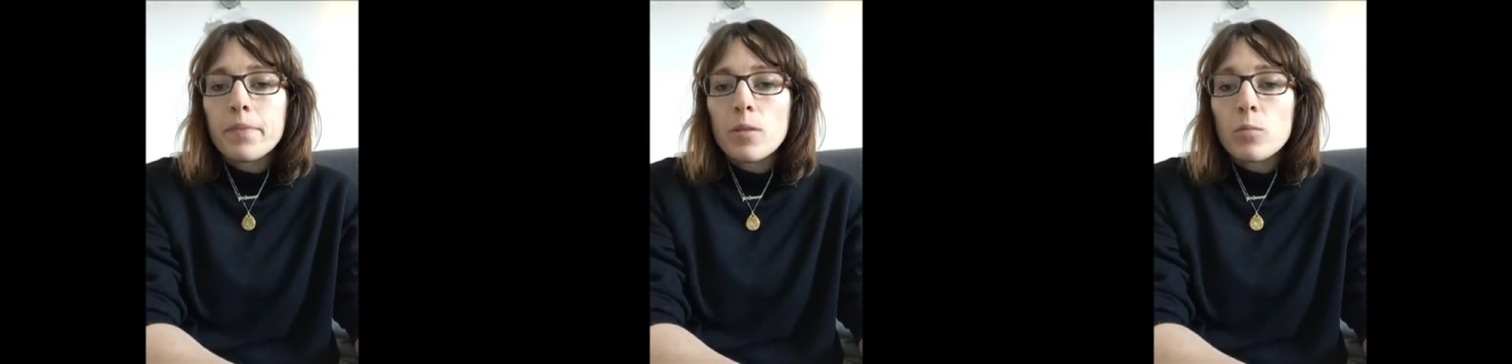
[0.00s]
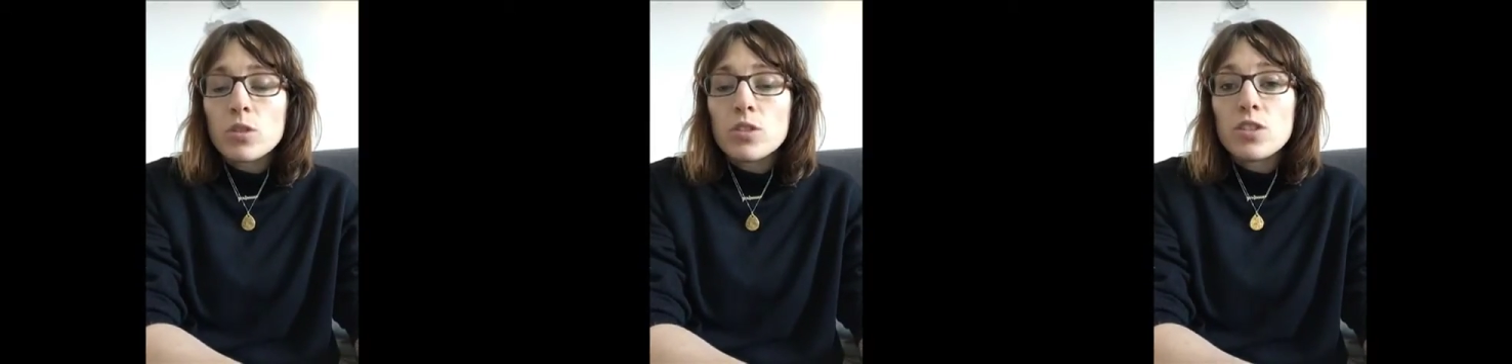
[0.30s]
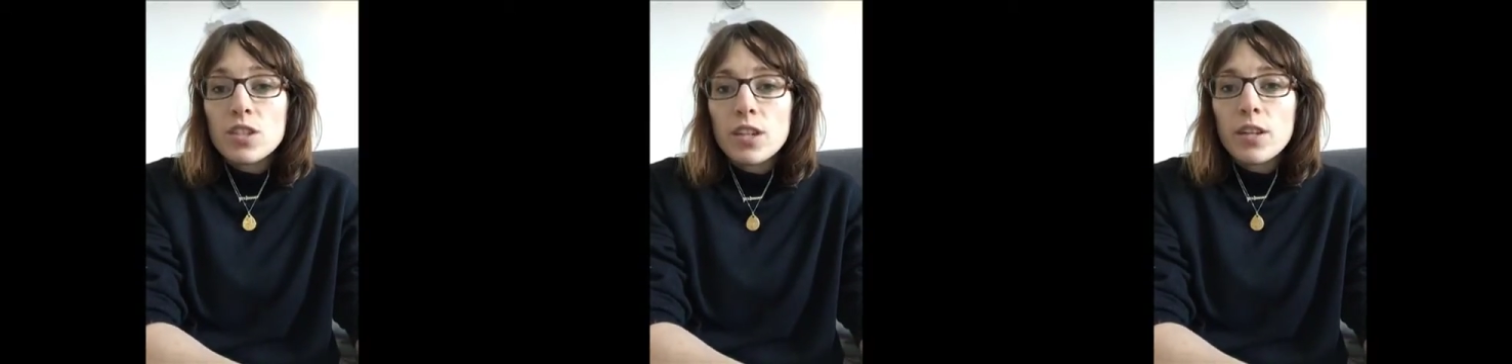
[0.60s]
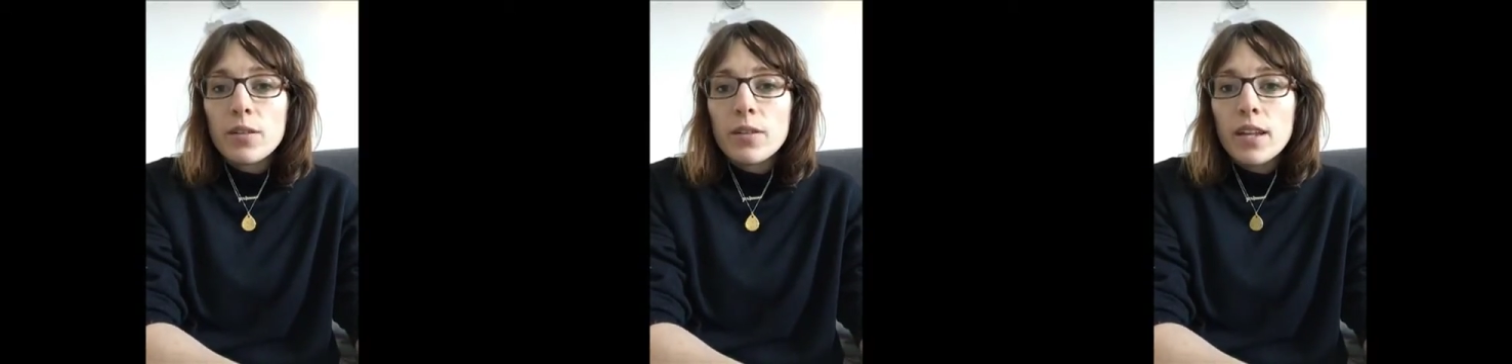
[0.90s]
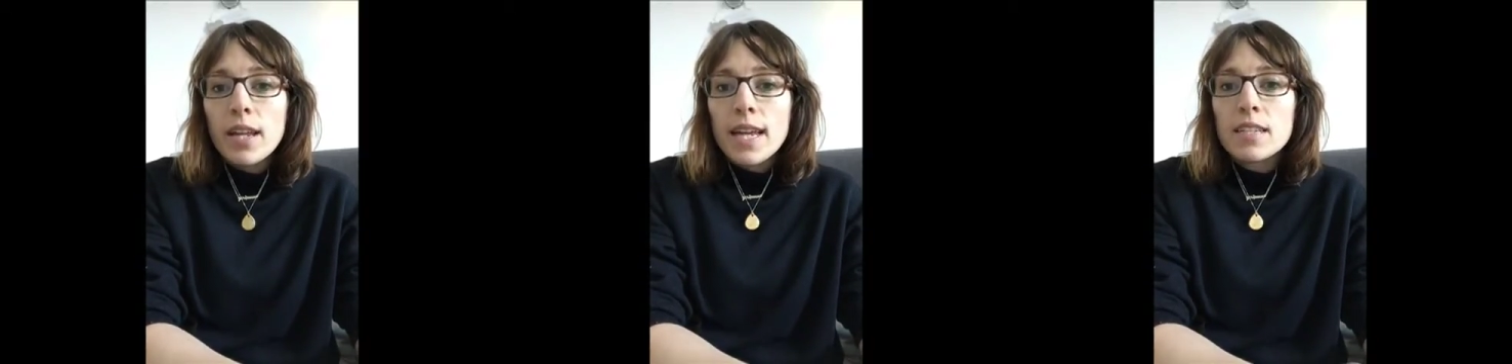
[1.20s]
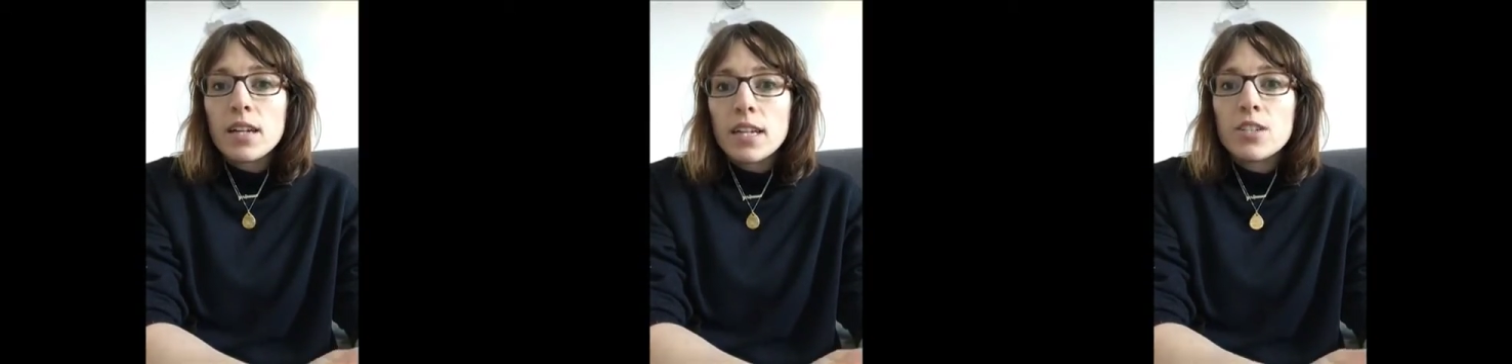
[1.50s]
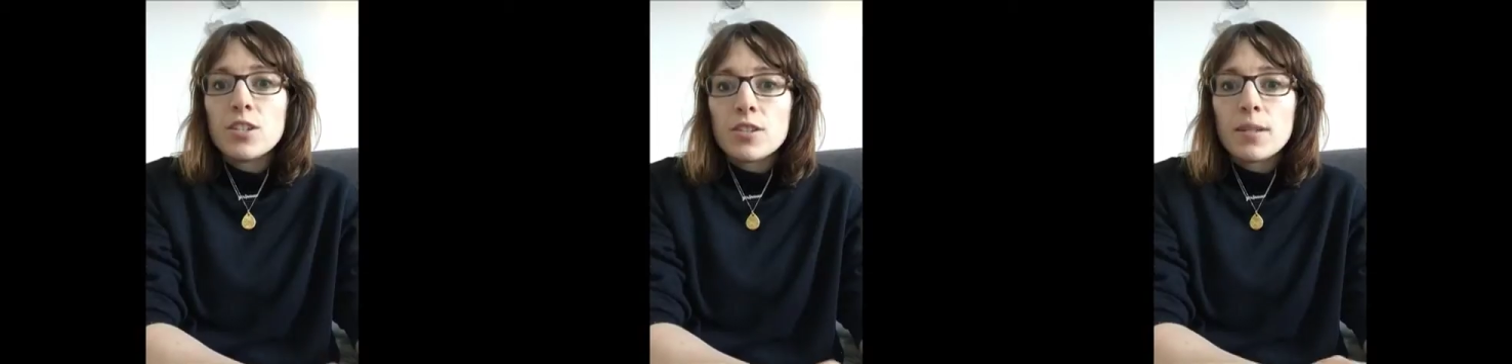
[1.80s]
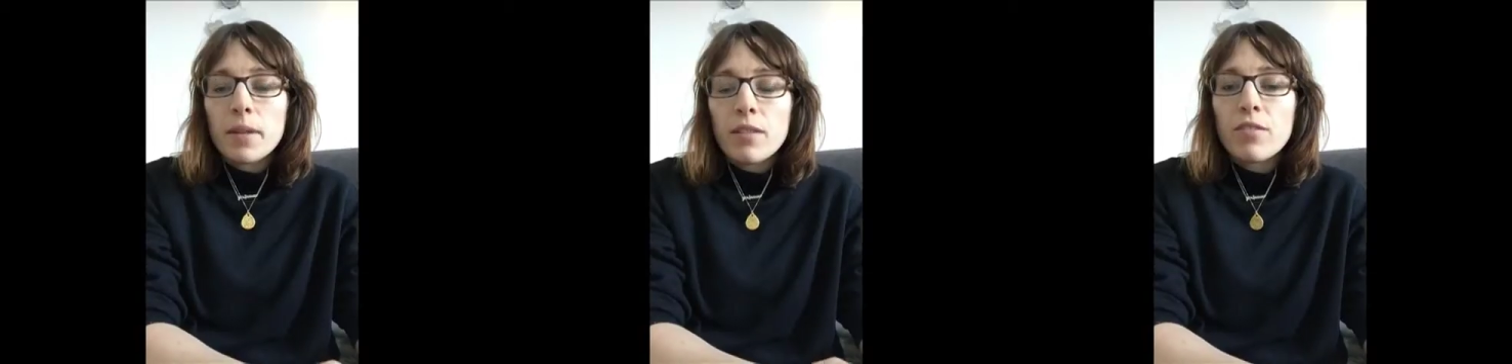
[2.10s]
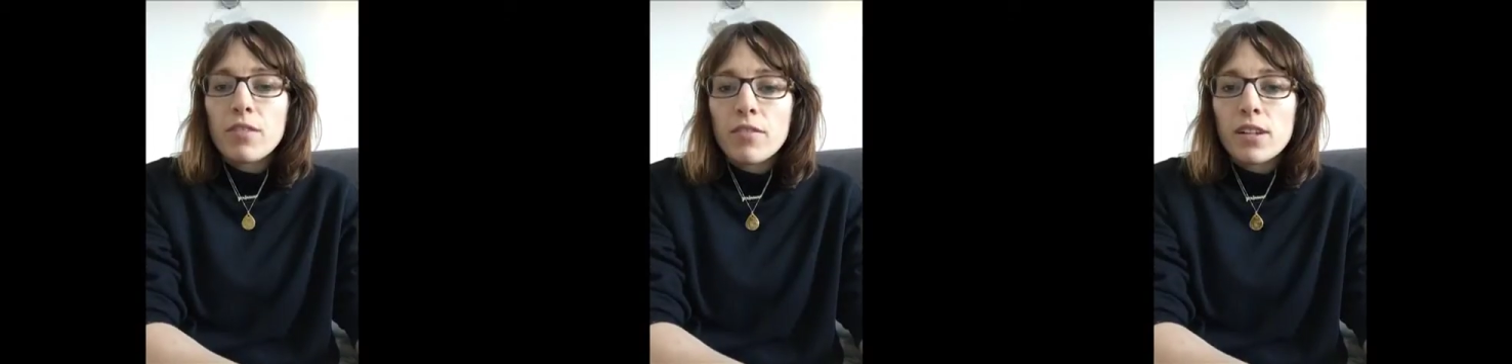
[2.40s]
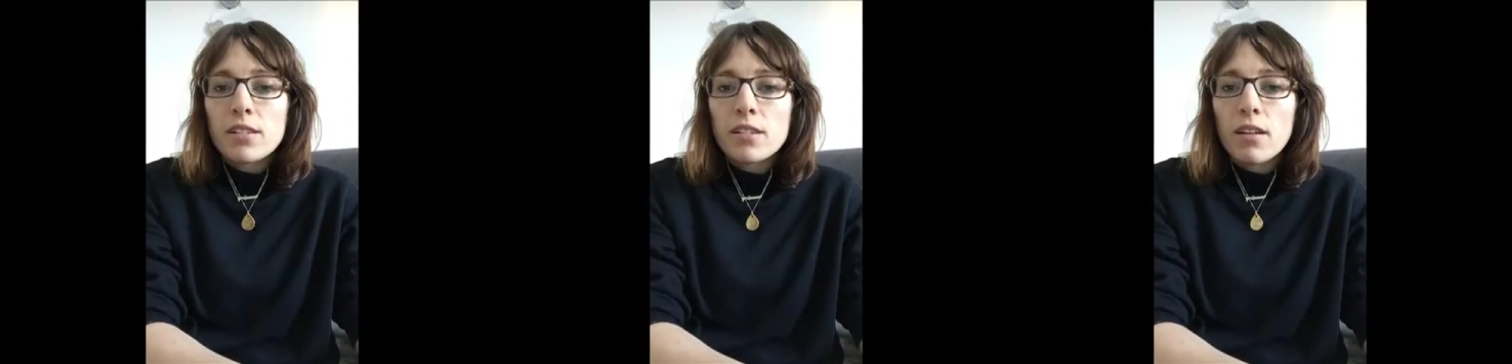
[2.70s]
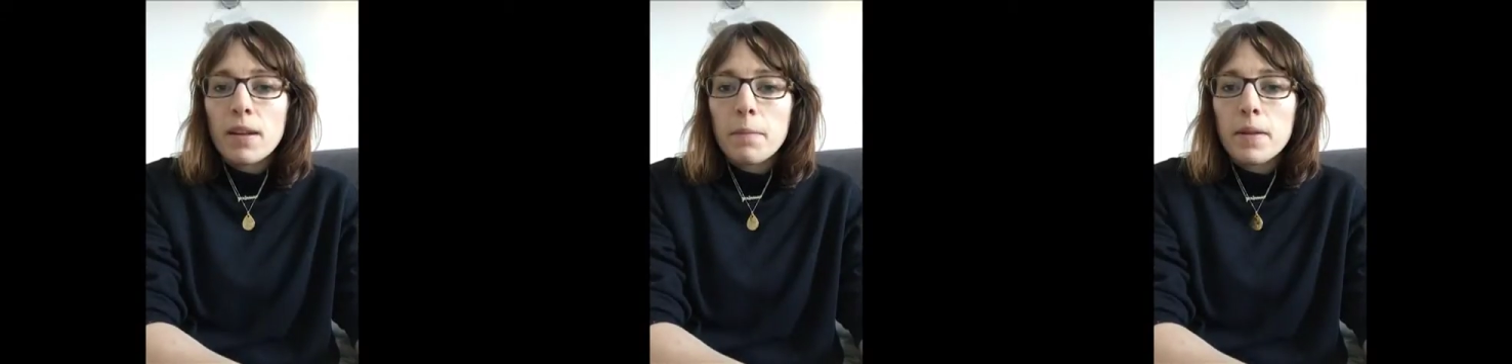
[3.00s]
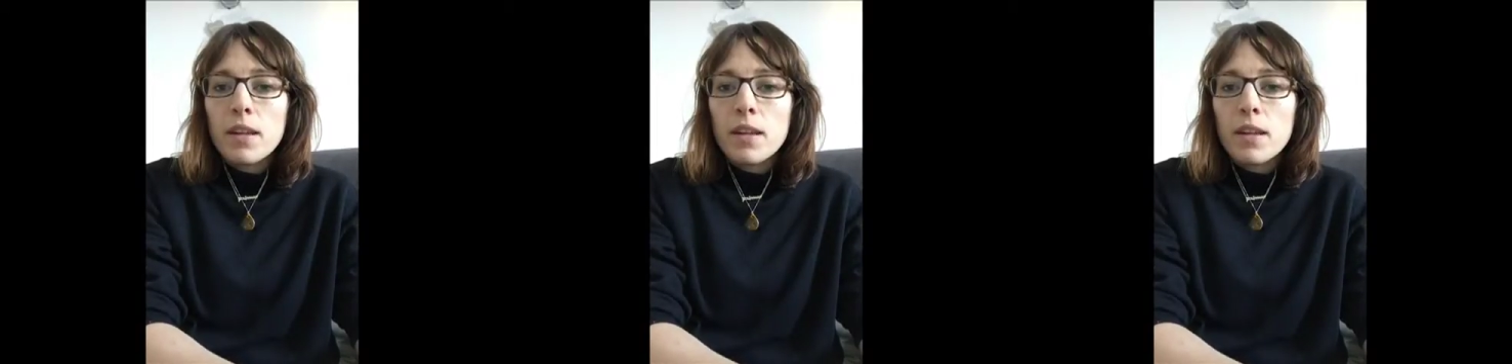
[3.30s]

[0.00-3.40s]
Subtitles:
wants to do is kind of do something for the first time.